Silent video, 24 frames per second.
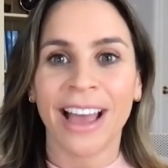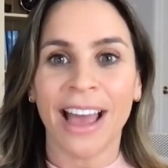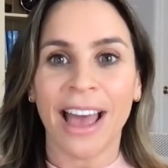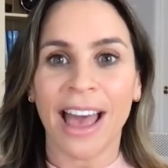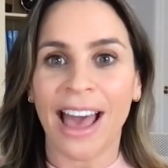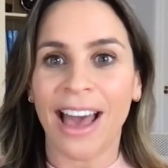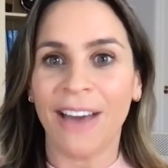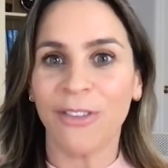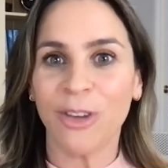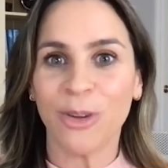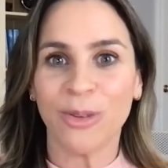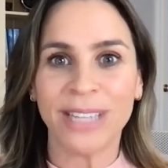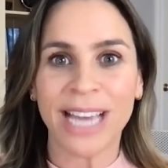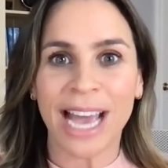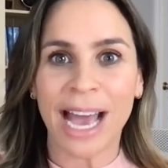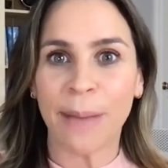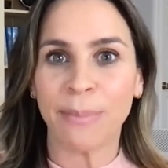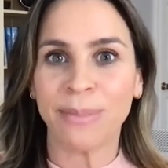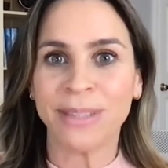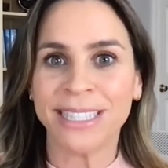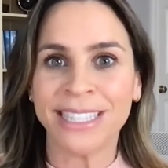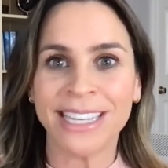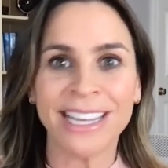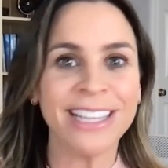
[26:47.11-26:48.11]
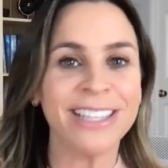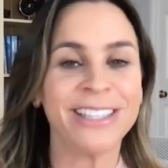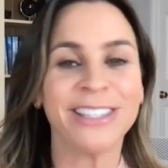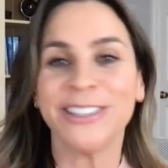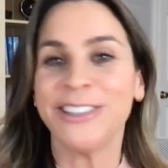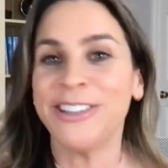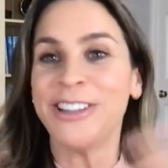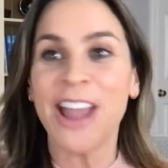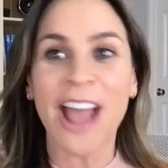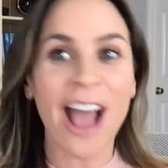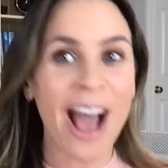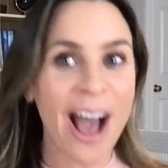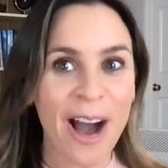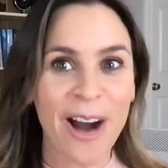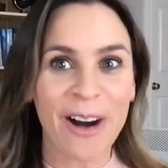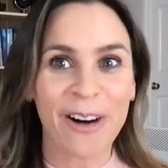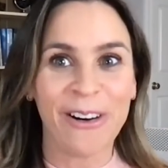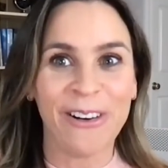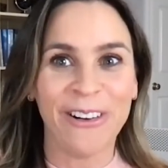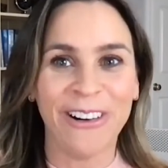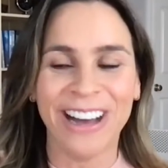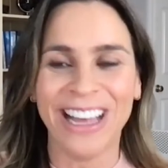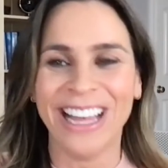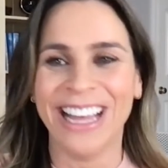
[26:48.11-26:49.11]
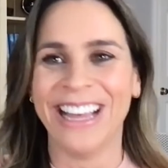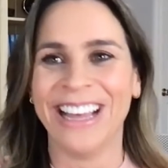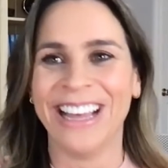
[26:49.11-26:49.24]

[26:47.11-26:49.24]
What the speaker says: Have you tapped since? No,